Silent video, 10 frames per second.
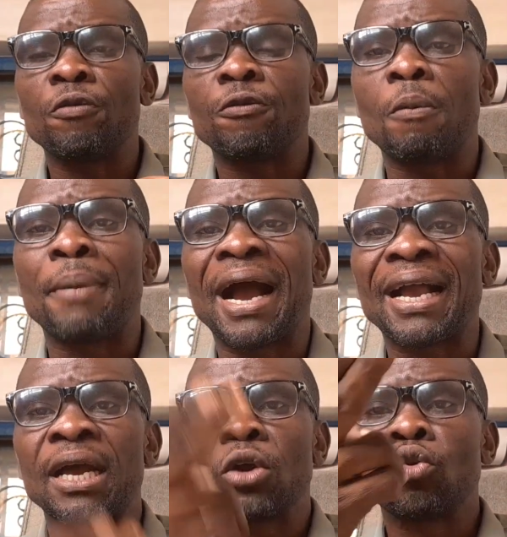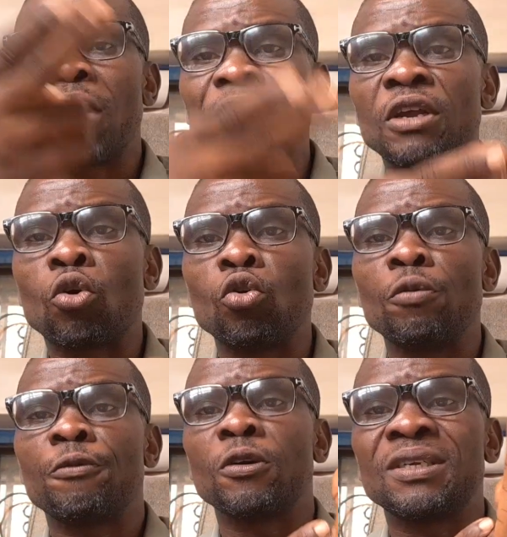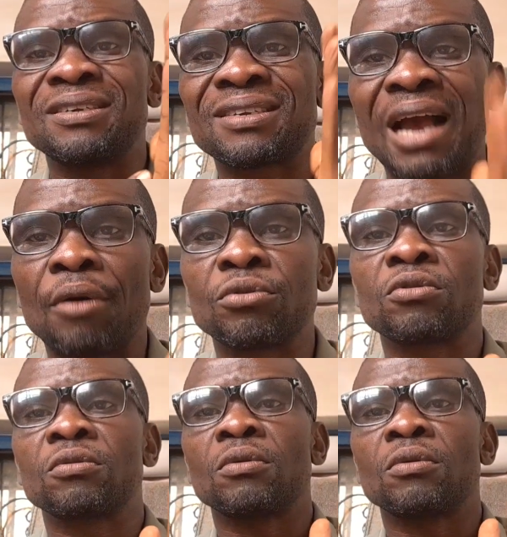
for bank, you have the column for discount.